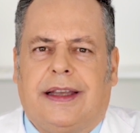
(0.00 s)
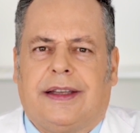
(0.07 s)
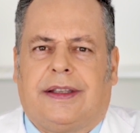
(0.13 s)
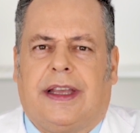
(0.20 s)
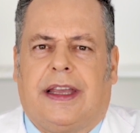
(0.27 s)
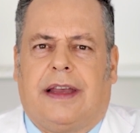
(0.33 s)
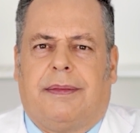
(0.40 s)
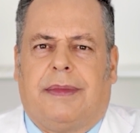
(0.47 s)

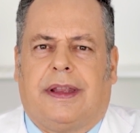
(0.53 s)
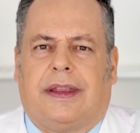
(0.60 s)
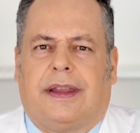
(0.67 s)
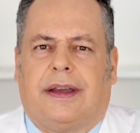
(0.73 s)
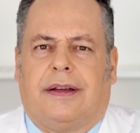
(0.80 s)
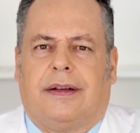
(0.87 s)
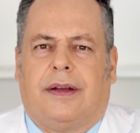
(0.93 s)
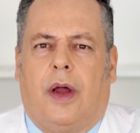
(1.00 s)
We need
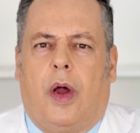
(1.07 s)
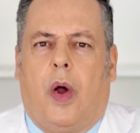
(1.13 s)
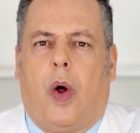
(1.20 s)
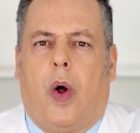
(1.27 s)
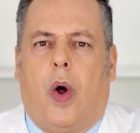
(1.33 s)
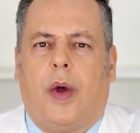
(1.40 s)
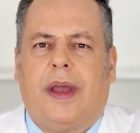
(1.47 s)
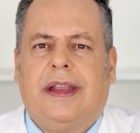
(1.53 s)
to
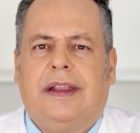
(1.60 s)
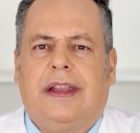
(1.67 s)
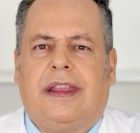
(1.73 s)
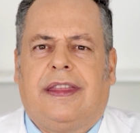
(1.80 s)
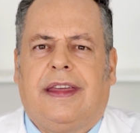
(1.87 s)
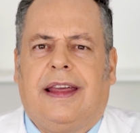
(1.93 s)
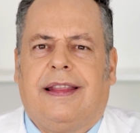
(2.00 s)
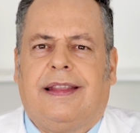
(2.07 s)
know the
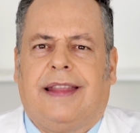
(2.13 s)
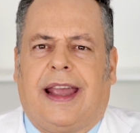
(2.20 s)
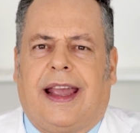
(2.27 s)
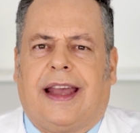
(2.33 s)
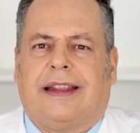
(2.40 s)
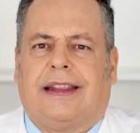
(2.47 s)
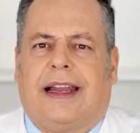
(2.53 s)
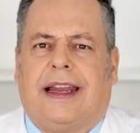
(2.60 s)
height
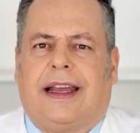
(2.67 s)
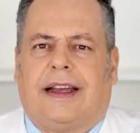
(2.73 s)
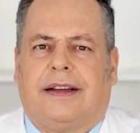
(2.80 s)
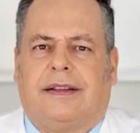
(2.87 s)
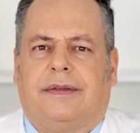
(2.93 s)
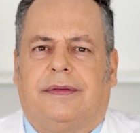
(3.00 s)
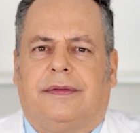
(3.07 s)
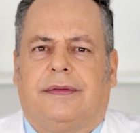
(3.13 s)
and
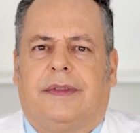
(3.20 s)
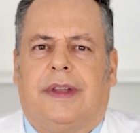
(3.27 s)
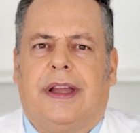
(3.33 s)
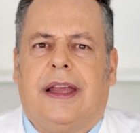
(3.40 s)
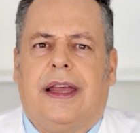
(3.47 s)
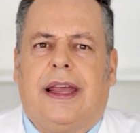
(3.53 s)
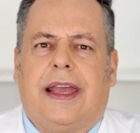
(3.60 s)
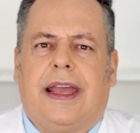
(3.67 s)
weight.
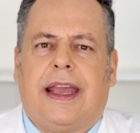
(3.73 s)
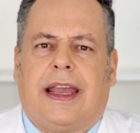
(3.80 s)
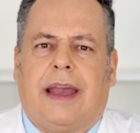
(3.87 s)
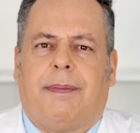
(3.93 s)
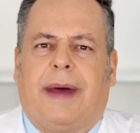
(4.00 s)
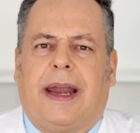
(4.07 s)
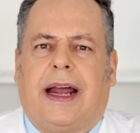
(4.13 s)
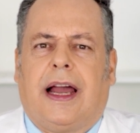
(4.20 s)

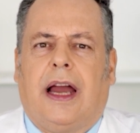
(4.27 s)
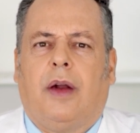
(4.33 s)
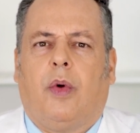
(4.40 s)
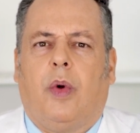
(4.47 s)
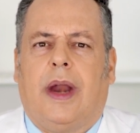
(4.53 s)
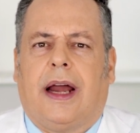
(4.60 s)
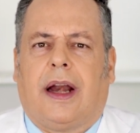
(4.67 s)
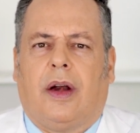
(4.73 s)

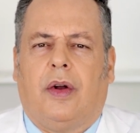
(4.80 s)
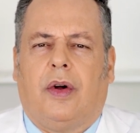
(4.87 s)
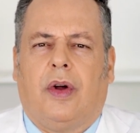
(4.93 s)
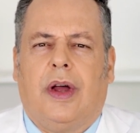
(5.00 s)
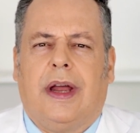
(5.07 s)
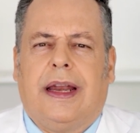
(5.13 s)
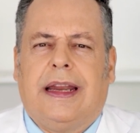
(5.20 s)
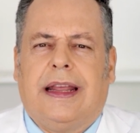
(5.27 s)
BMI
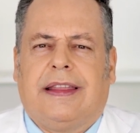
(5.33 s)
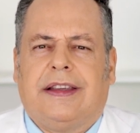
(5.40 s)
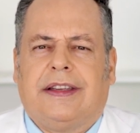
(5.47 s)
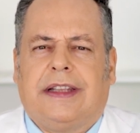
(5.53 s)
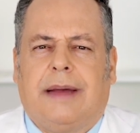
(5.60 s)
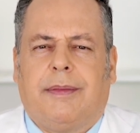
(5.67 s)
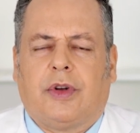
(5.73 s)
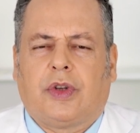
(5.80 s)

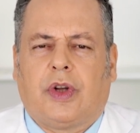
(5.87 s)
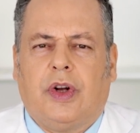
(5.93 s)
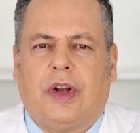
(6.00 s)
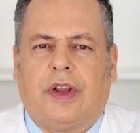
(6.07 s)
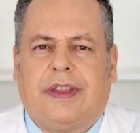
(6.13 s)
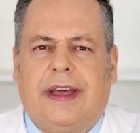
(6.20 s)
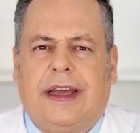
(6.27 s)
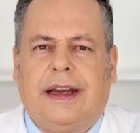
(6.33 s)
is a
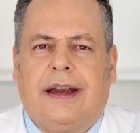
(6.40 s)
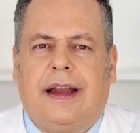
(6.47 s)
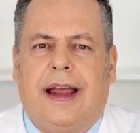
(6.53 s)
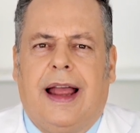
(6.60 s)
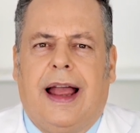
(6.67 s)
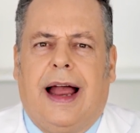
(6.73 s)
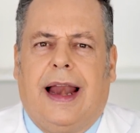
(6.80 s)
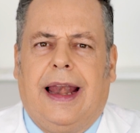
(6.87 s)
person's
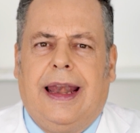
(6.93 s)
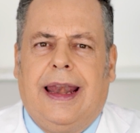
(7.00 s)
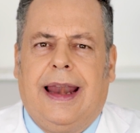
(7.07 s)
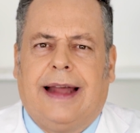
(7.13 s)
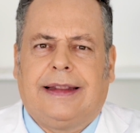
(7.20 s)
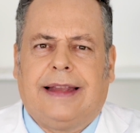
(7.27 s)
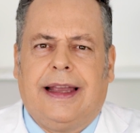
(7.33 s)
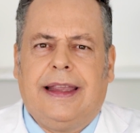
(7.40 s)
weight in
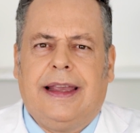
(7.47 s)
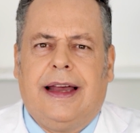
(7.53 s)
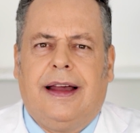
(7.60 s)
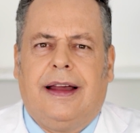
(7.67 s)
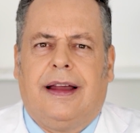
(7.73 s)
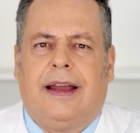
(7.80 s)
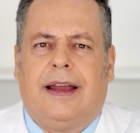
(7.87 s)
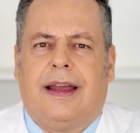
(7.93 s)
kilograms
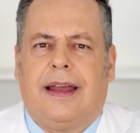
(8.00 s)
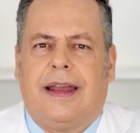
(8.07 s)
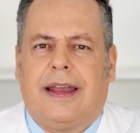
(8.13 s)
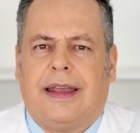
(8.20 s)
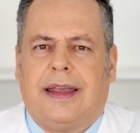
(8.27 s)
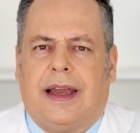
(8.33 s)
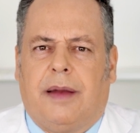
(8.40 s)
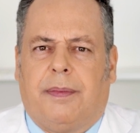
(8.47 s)

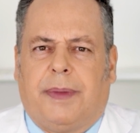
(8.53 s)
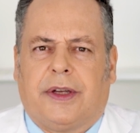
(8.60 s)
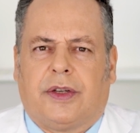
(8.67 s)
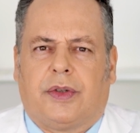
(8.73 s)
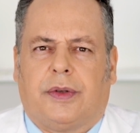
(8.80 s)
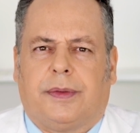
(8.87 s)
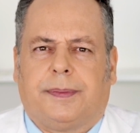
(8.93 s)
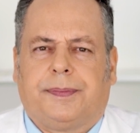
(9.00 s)
divided by
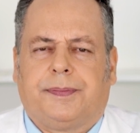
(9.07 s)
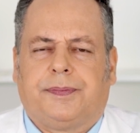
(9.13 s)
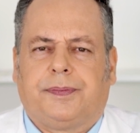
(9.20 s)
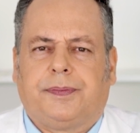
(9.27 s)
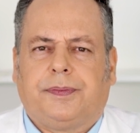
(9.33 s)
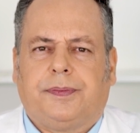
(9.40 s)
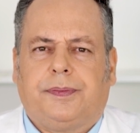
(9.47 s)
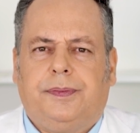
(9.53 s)
the
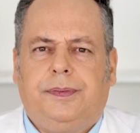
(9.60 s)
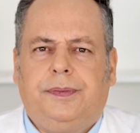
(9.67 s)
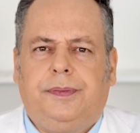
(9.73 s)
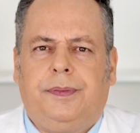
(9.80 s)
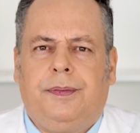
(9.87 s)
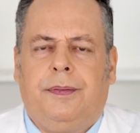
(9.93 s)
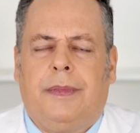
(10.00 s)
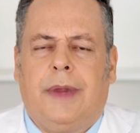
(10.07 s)
square
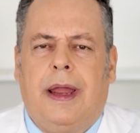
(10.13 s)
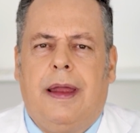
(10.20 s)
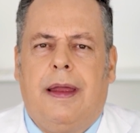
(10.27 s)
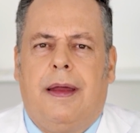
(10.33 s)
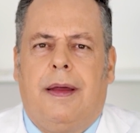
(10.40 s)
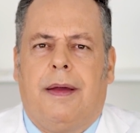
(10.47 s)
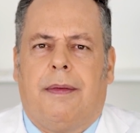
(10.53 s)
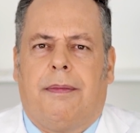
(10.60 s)
of
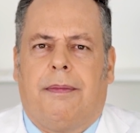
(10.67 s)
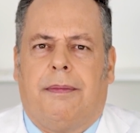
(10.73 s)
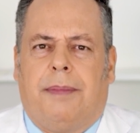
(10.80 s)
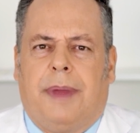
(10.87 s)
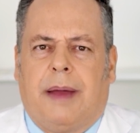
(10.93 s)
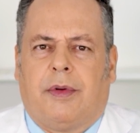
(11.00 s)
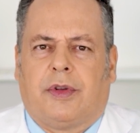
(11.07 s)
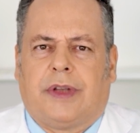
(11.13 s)
height in
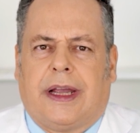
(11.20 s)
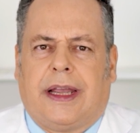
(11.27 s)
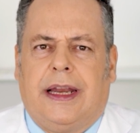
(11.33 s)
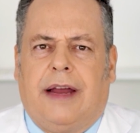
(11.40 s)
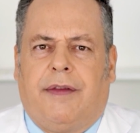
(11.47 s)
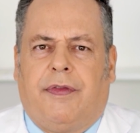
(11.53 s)
meters.